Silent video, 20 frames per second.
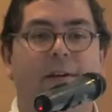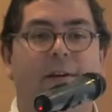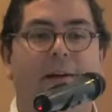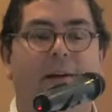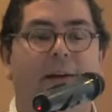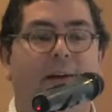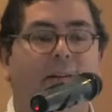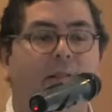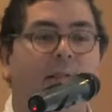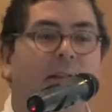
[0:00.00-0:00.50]

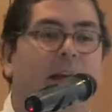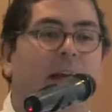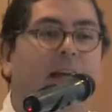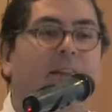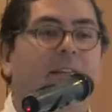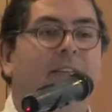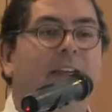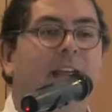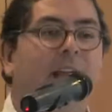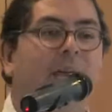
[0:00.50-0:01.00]

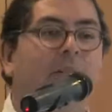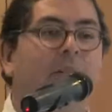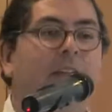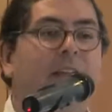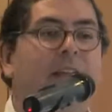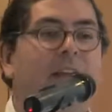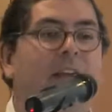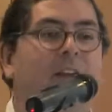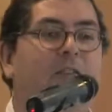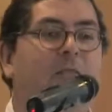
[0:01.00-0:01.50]
At the time,
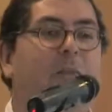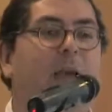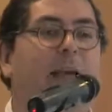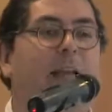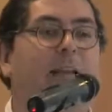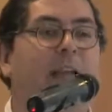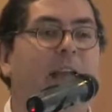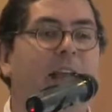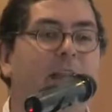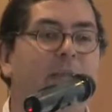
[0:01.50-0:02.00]
did I
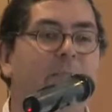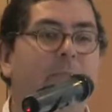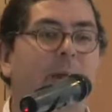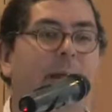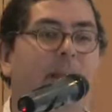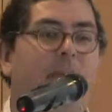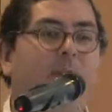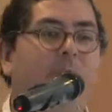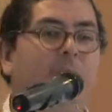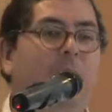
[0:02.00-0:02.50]
expect any
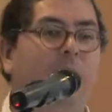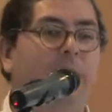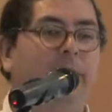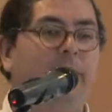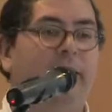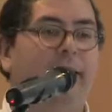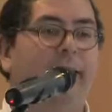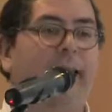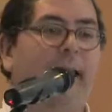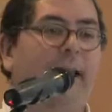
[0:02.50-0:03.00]
impact on
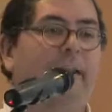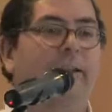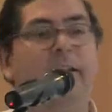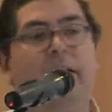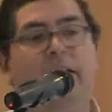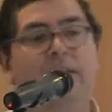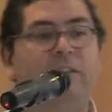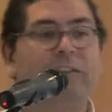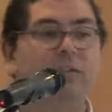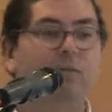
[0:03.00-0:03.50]
policy? Nah.
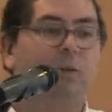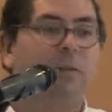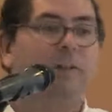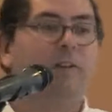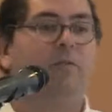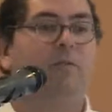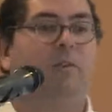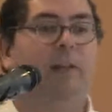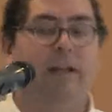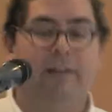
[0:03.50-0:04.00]
I just
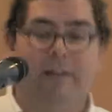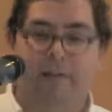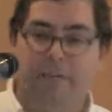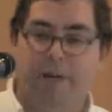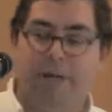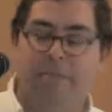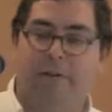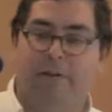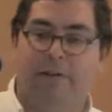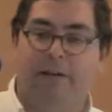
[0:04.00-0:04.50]
wanted to get the
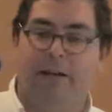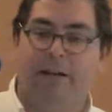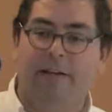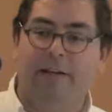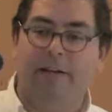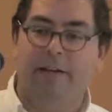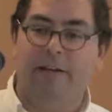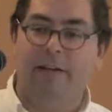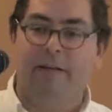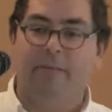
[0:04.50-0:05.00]
paper
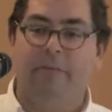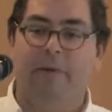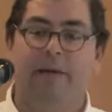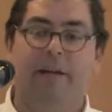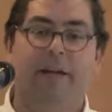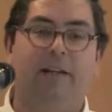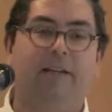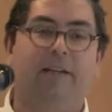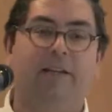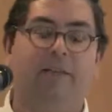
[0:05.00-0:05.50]
done,
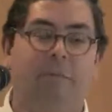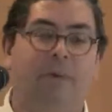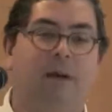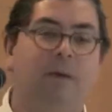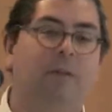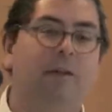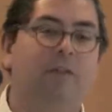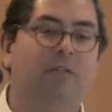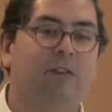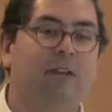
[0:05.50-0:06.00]
but get it
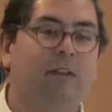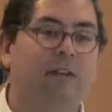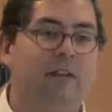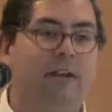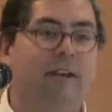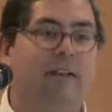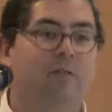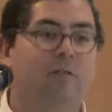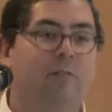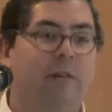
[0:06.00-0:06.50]
published,
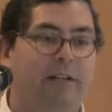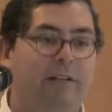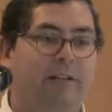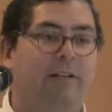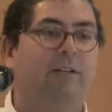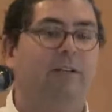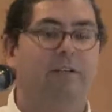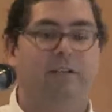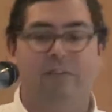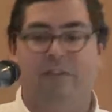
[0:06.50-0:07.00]
get to my
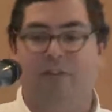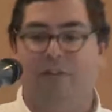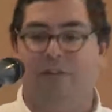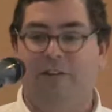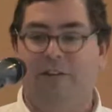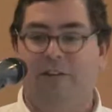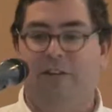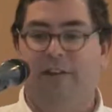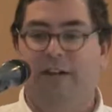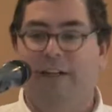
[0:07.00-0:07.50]
tenor
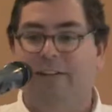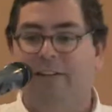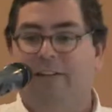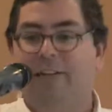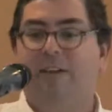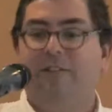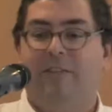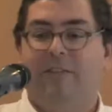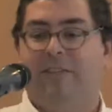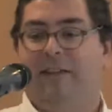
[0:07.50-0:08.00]
decision, and get
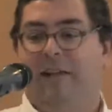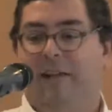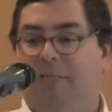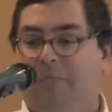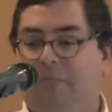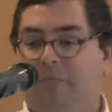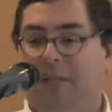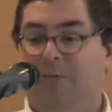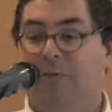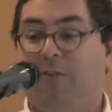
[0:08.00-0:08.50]
it counted there.
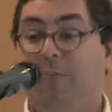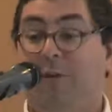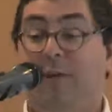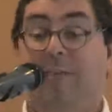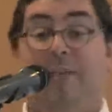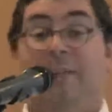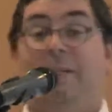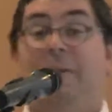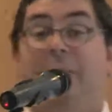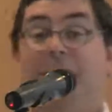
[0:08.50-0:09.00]
That was
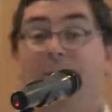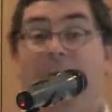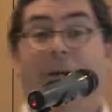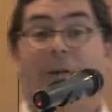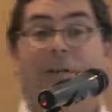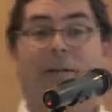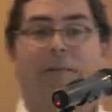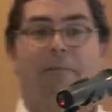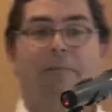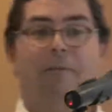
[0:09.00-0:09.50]
basically my
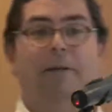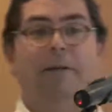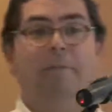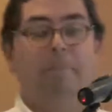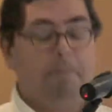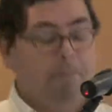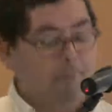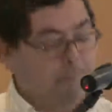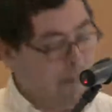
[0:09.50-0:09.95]
point, right?